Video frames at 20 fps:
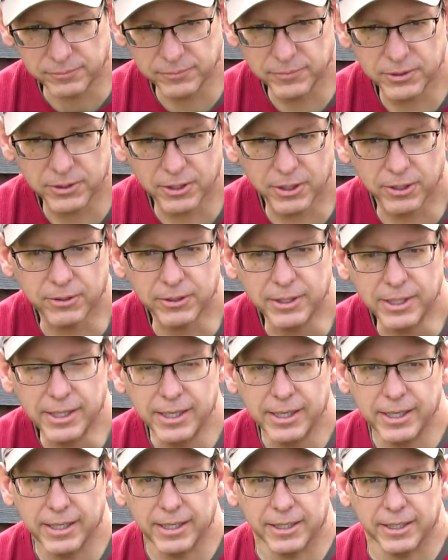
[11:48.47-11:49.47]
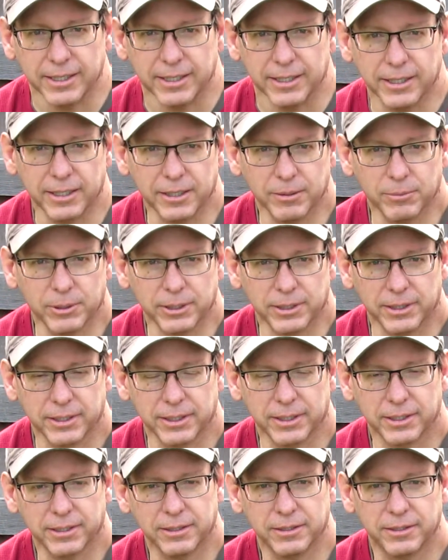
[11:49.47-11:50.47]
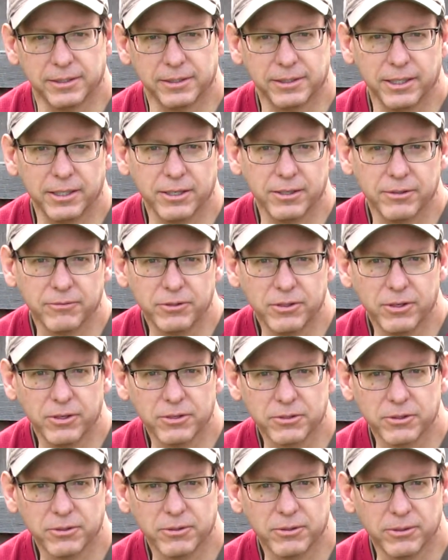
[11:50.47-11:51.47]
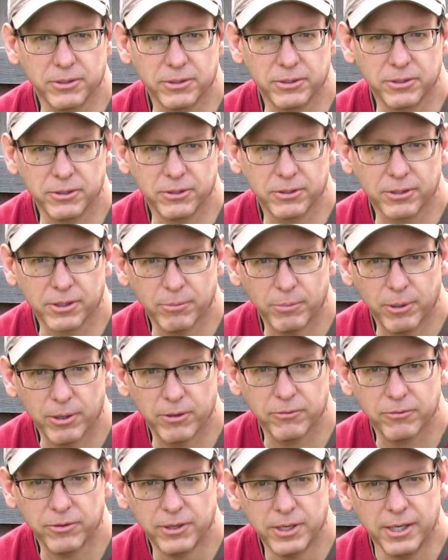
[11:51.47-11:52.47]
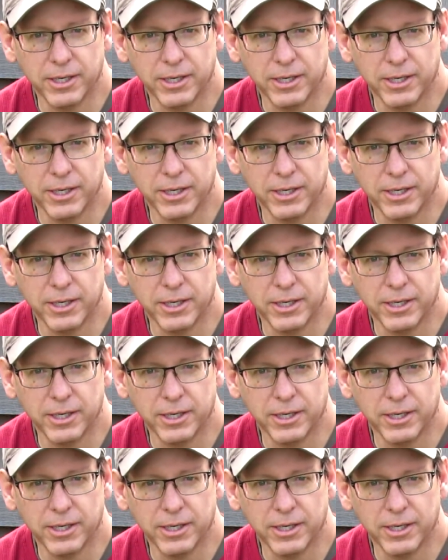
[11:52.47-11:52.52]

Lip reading: So and then if you also notice, you look above